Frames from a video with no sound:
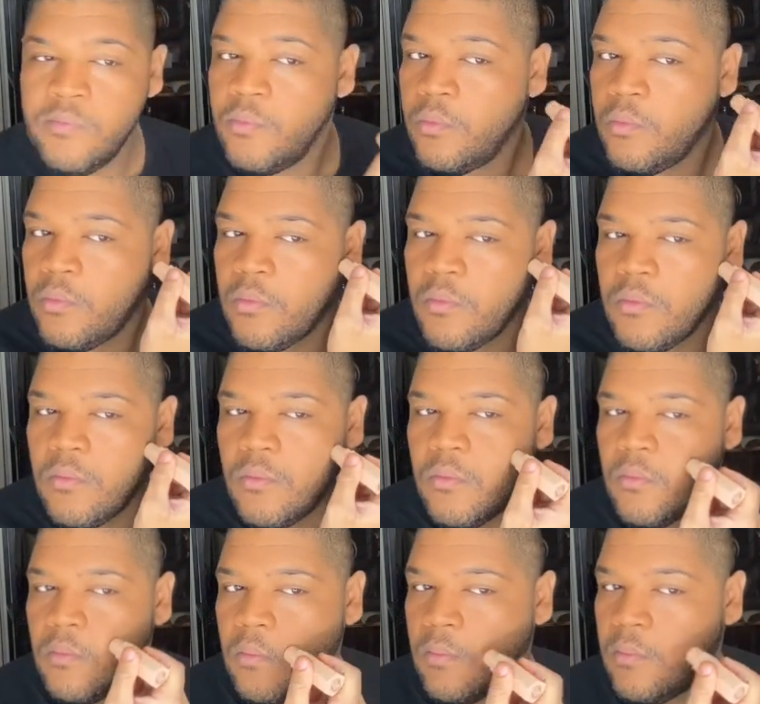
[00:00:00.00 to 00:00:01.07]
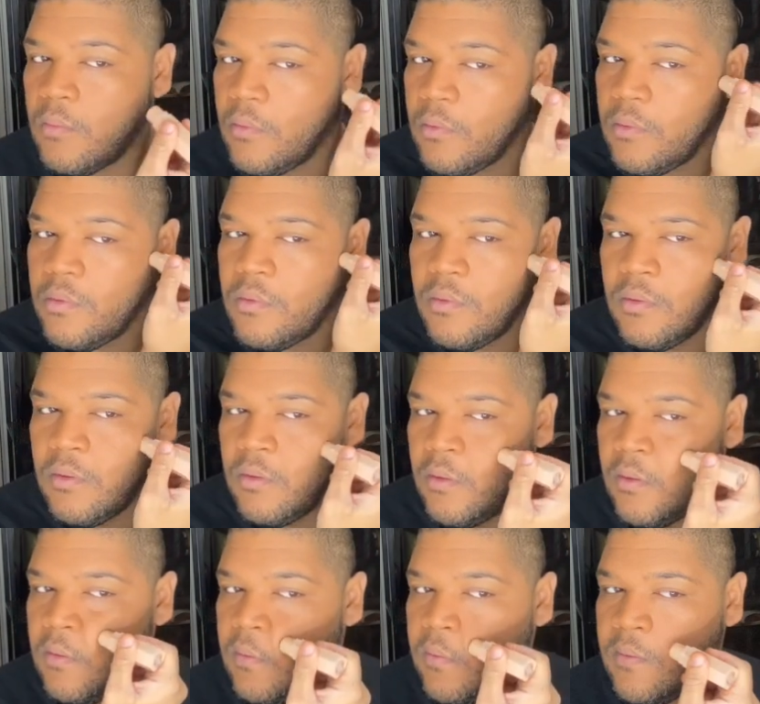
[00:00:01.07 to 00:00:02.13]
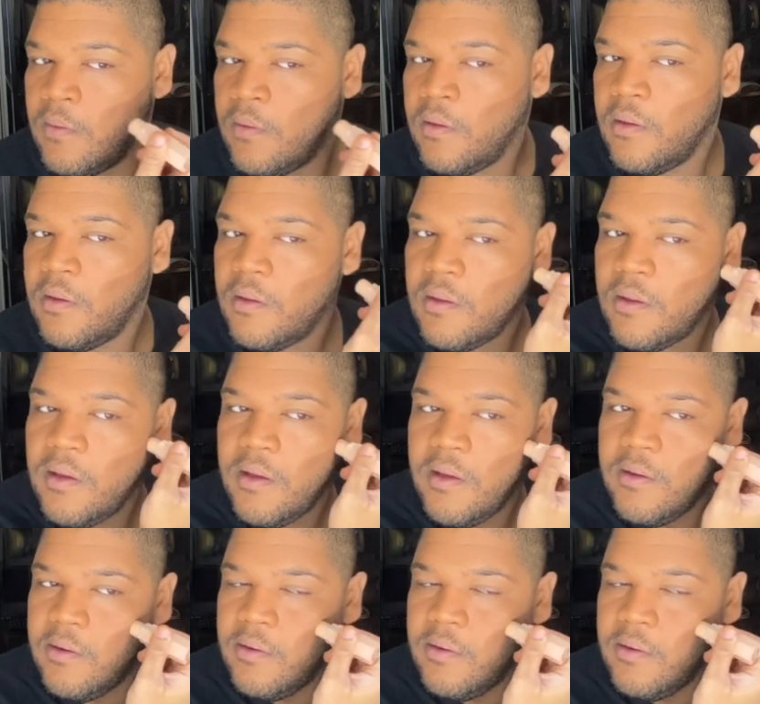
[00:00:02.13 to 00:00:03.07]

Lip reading: [no speech]